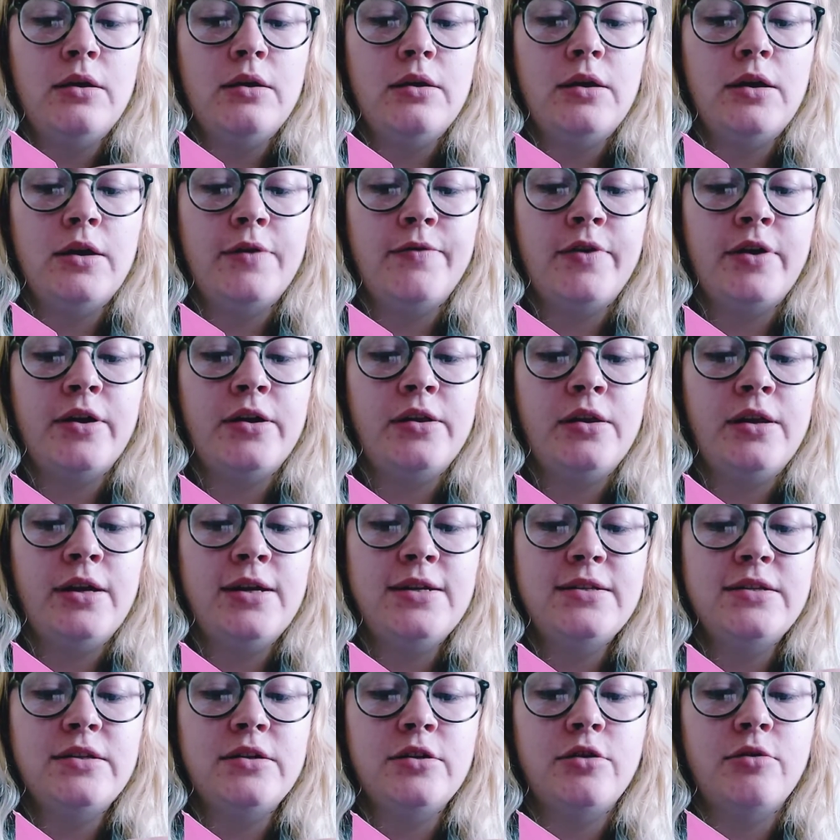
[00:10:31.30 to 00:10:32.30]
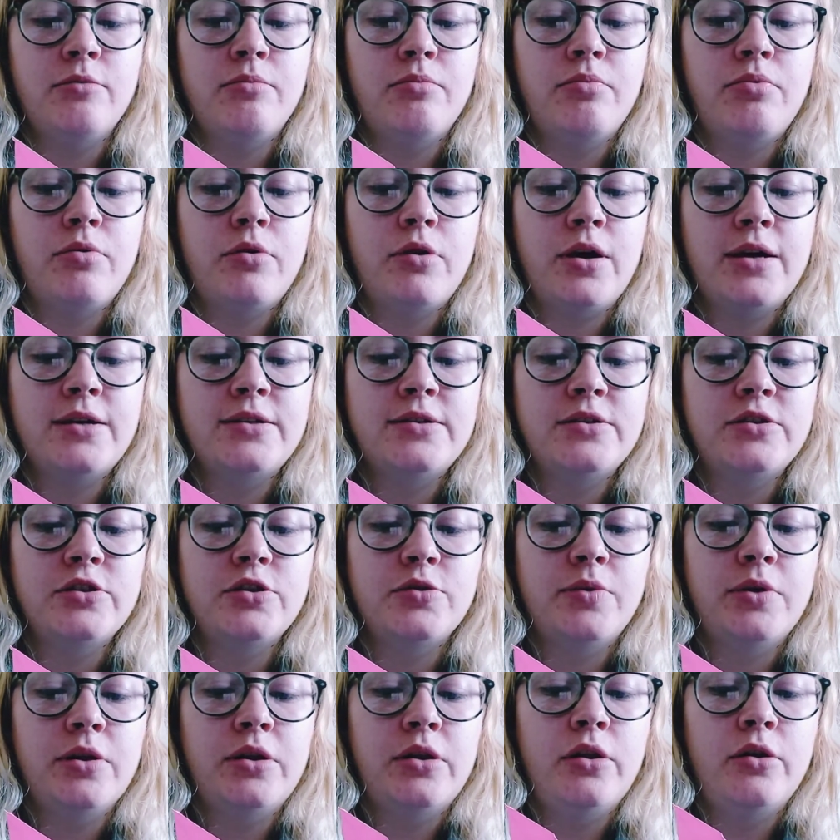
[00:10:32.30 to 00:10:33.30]
Give it a nice little press
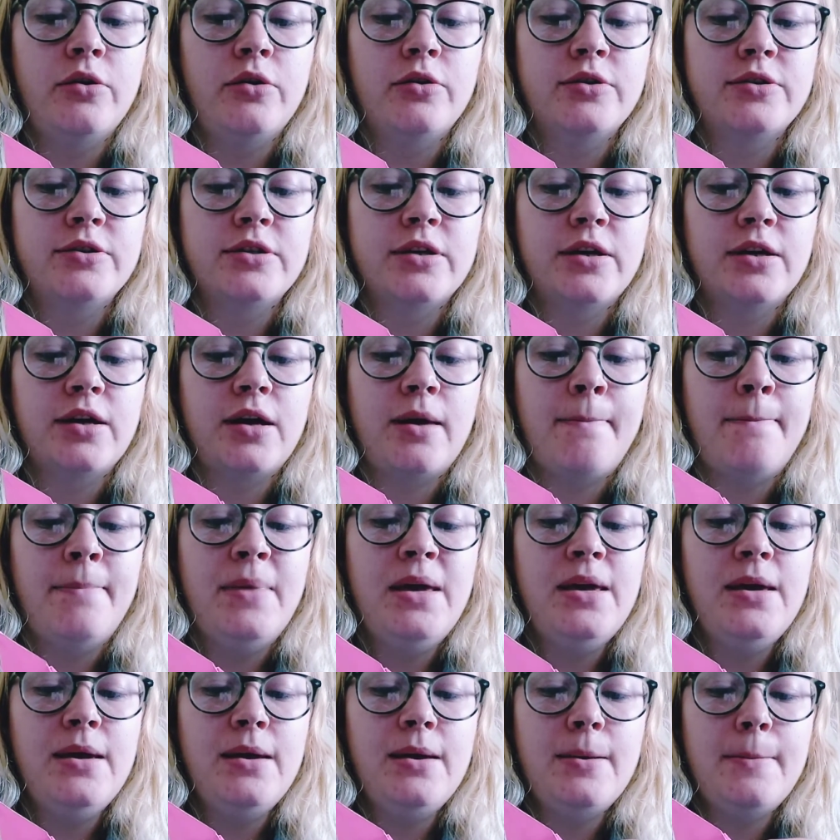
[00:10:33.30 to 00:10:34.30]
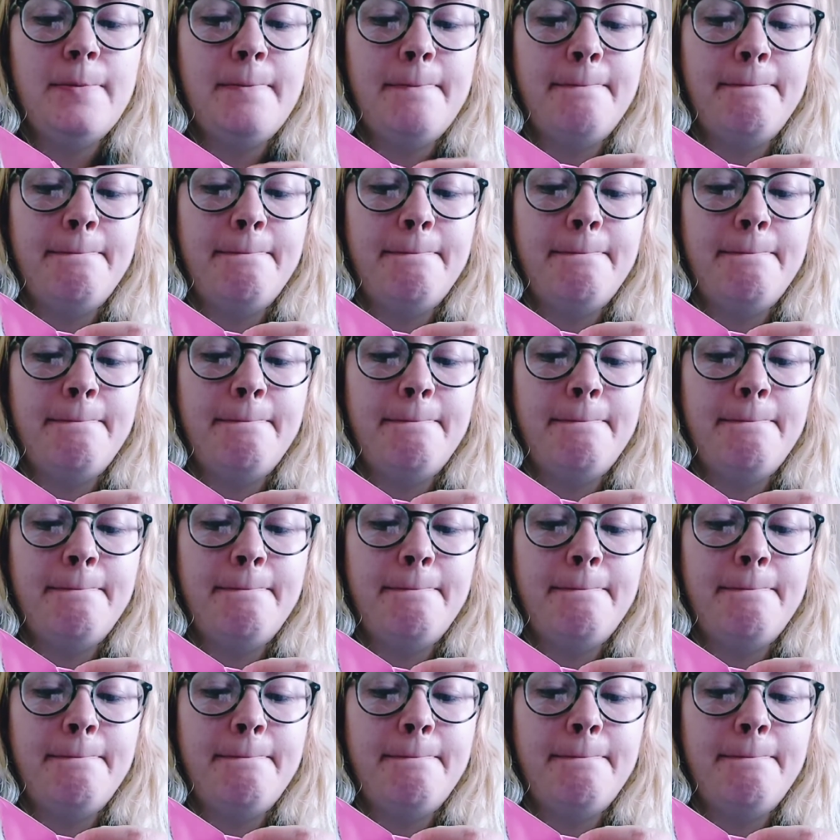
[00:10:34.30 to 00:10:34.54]
so it looks like a beak.